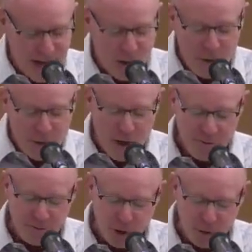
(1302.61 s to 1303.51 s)
I went
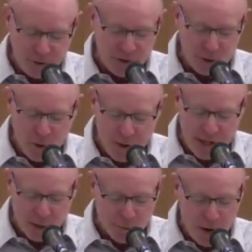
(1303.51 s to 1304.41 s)
away full, but the
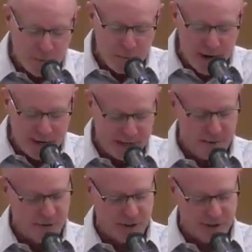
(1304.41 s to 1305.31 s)
Lord has brought me back
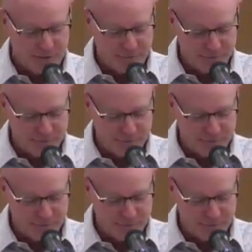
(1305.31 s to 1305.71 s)
empty.